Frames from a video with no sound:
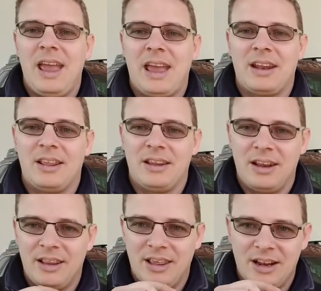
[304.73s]

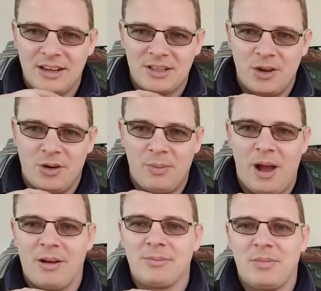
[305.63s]
and then it snowed
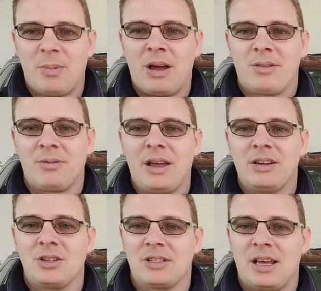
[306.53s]
about 3
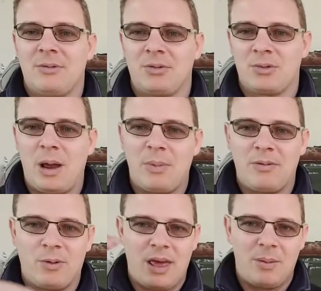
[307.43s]
inches, and that was right
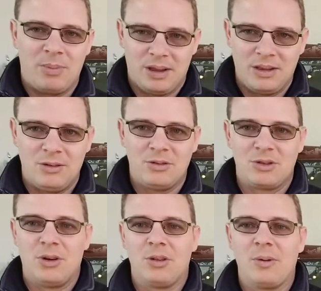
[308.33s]
before that big, huge
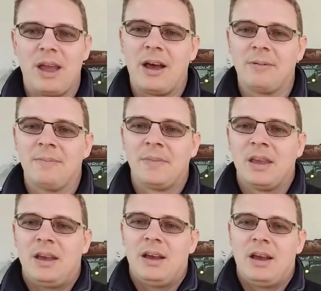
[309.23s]
snow that we had.
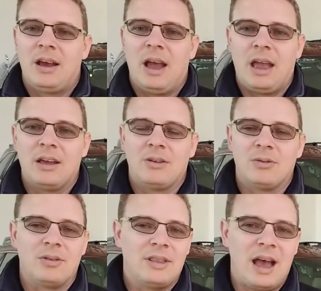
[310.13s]

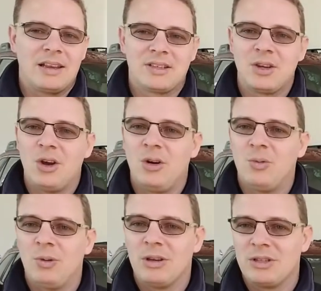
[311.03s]
And that snow
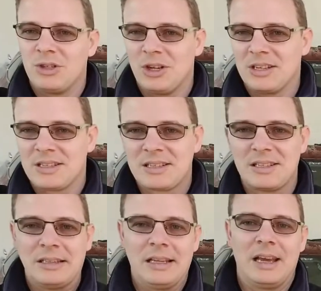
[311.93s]
was just
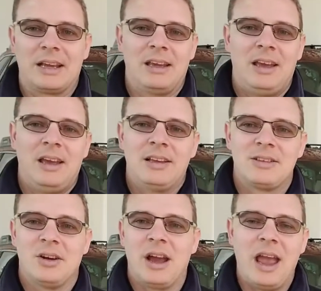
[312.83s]
slick.
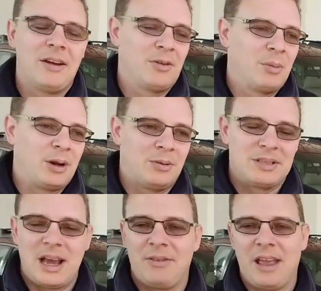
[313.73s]
So everybody
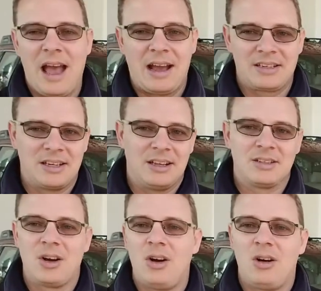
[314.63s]
was having
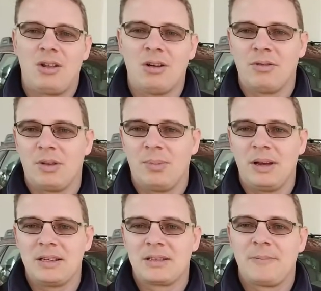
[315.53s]
accidents all over the
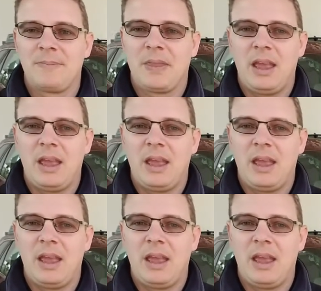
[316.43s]
place.